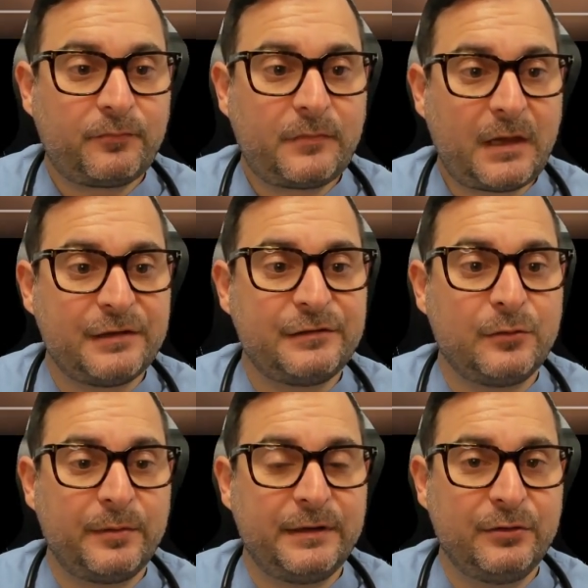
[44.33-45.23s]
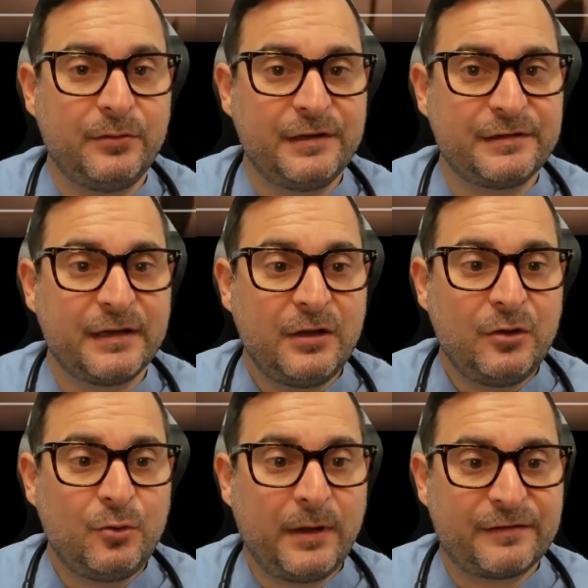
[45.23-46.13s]
So what we do is
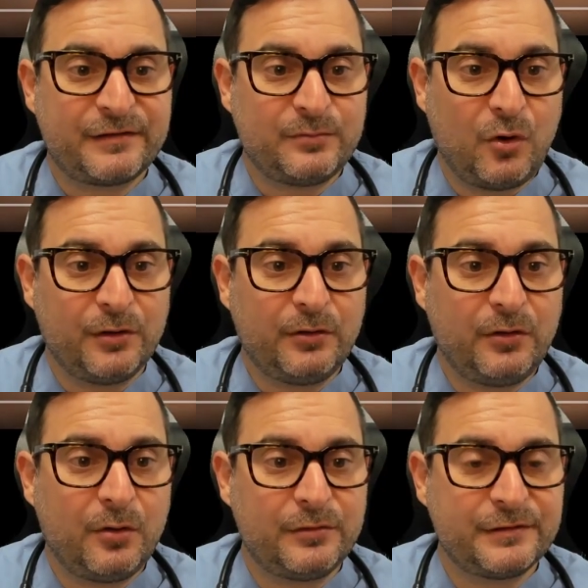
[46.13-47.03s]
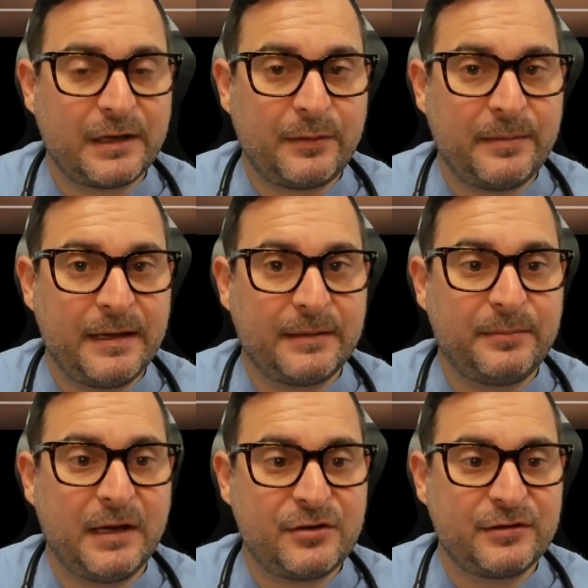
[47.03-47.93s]
we have small little holes that we make in
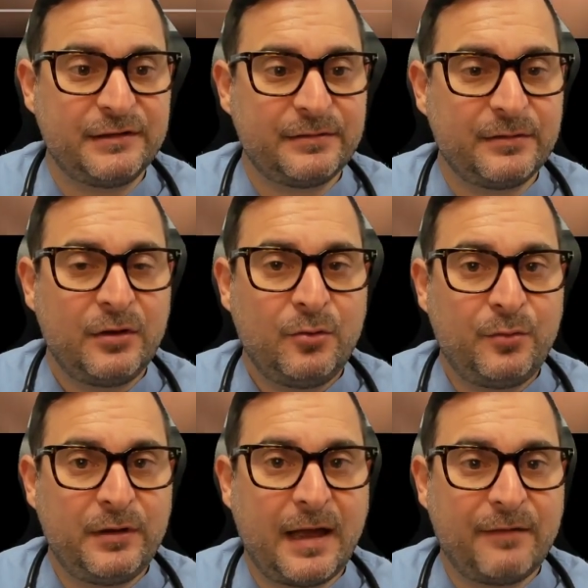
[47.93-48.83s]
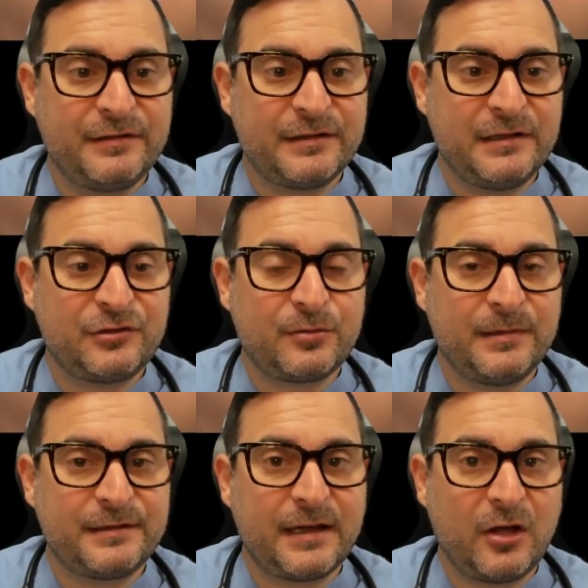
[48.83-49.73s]
patients. We have these instruments
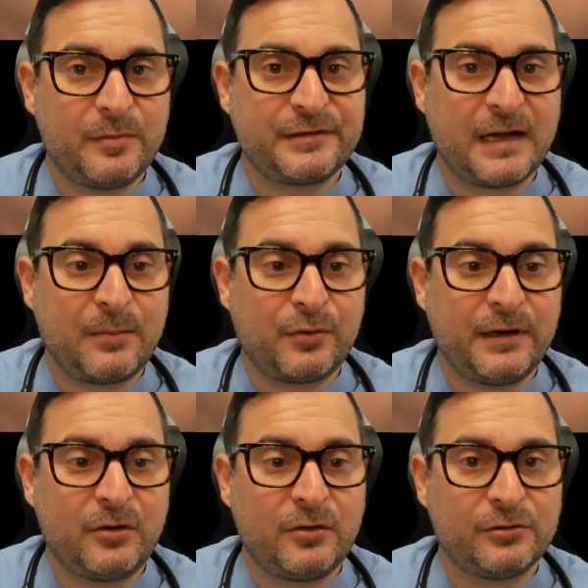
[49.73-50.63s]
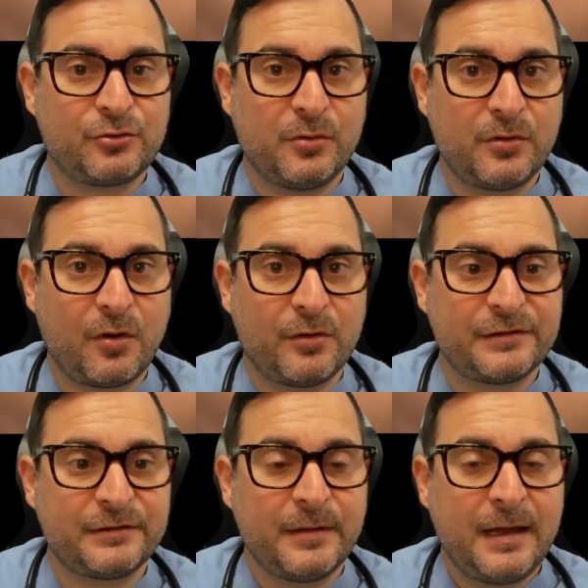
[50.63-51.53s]
that help us operate called
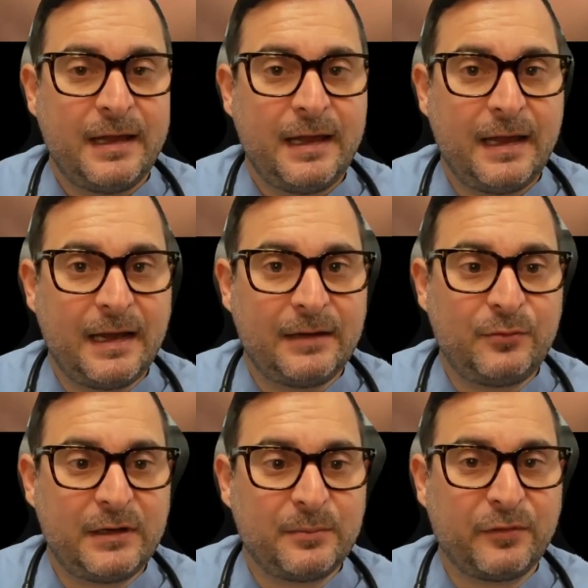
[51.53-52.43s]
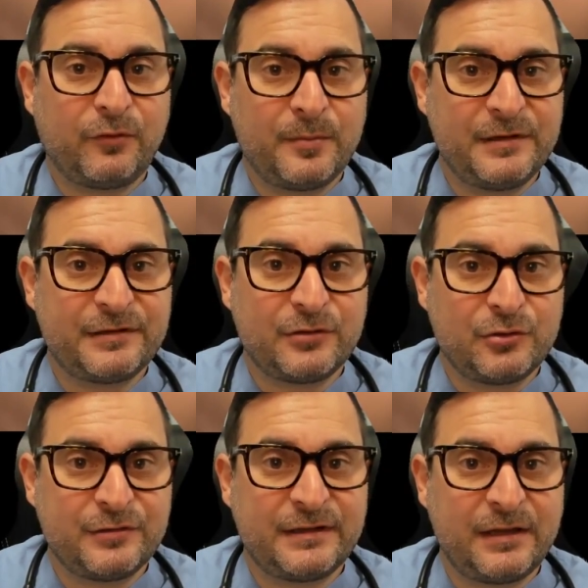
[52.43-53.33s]
trocars, and we can perform these
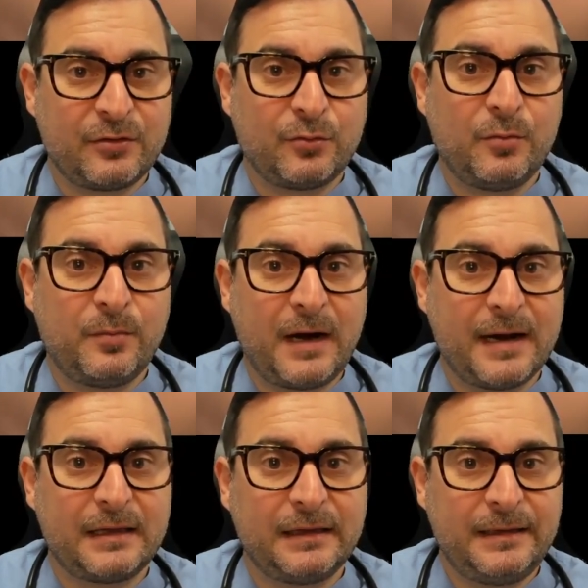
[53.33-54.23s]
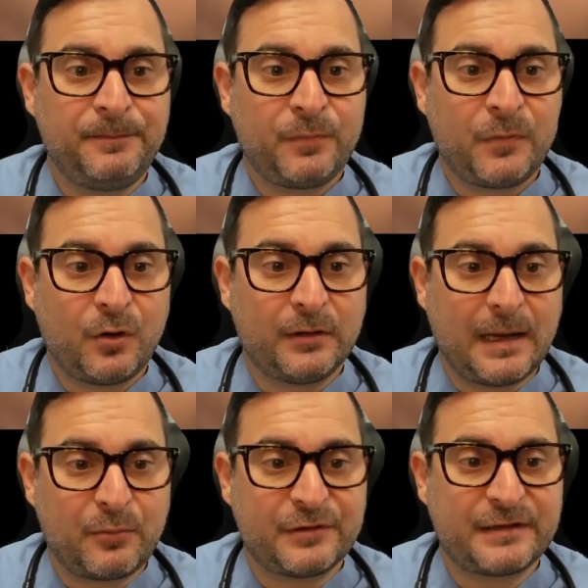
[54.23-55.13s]
surgeries either robotically or
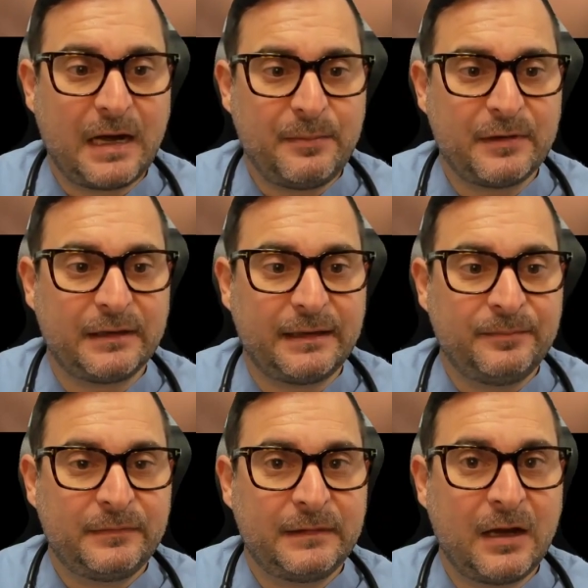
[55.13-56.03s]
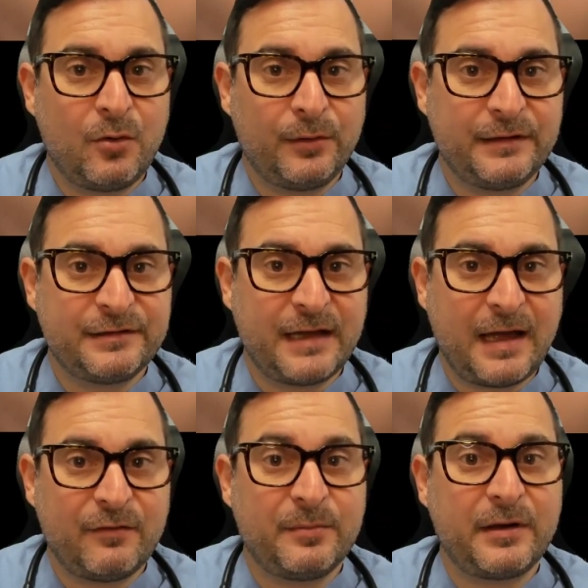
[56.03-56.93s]
laparoscopically. Not only does that
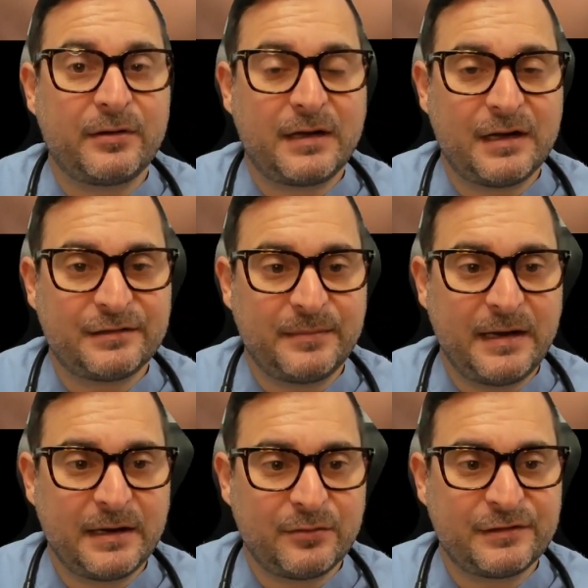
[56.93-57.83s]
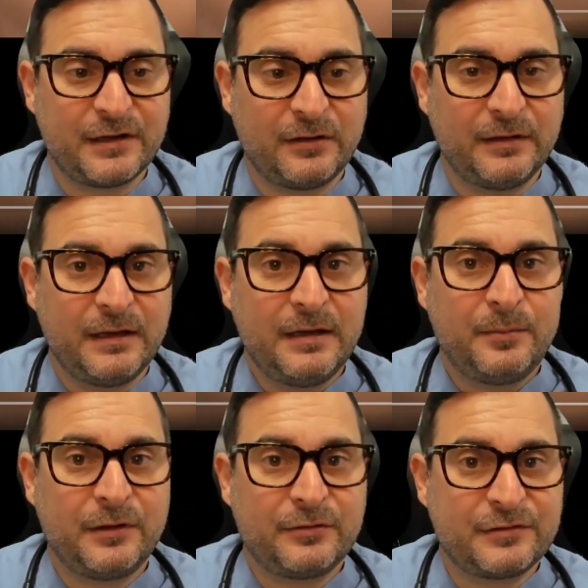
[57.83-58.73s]
have a better cosmetic result,
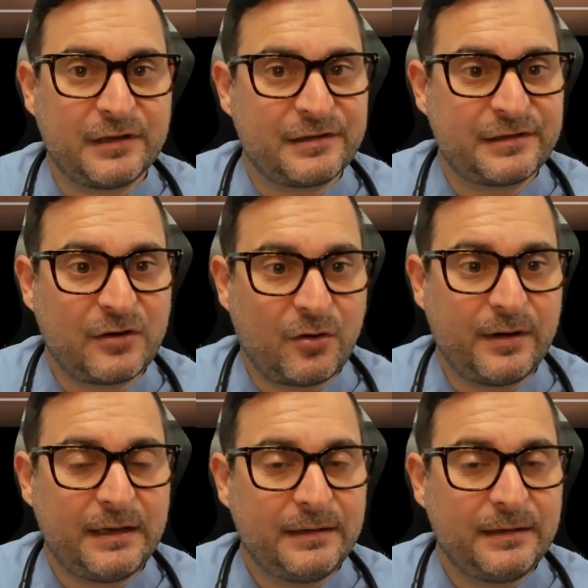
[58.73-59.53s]
but there's less scarring,